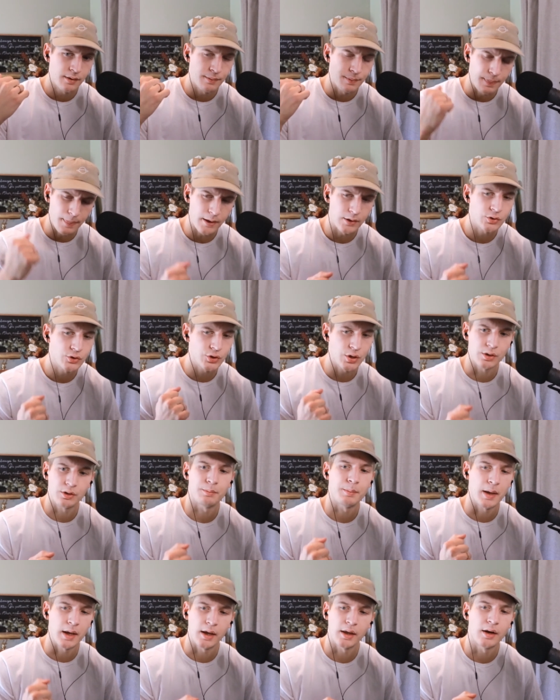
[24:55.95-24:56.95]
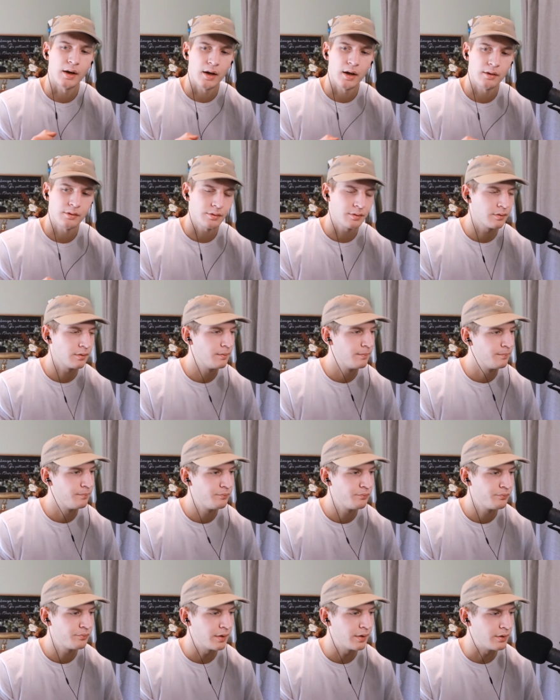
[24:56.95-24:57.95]
this shit's paying off
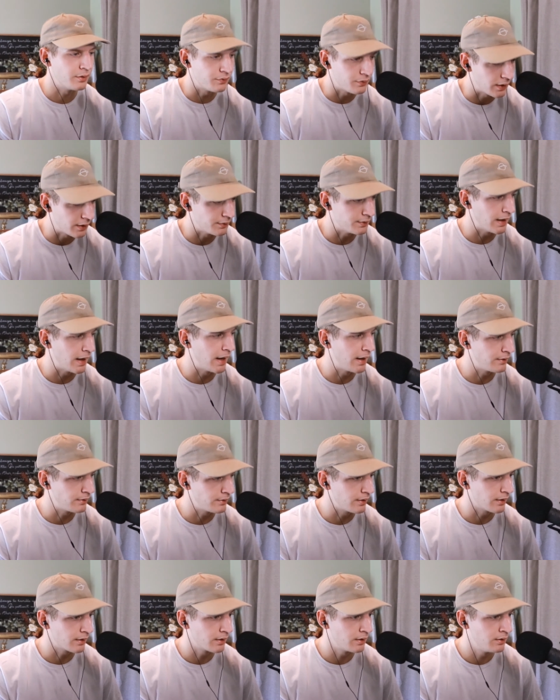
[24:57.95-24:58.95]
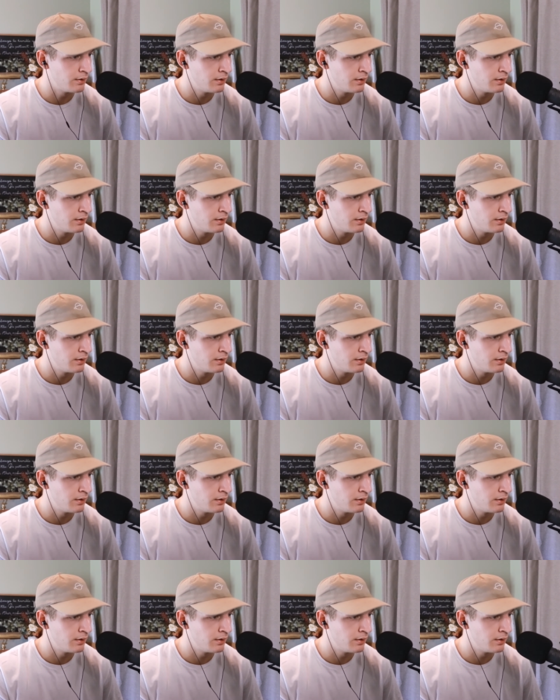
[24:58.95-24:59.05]
is fantastic.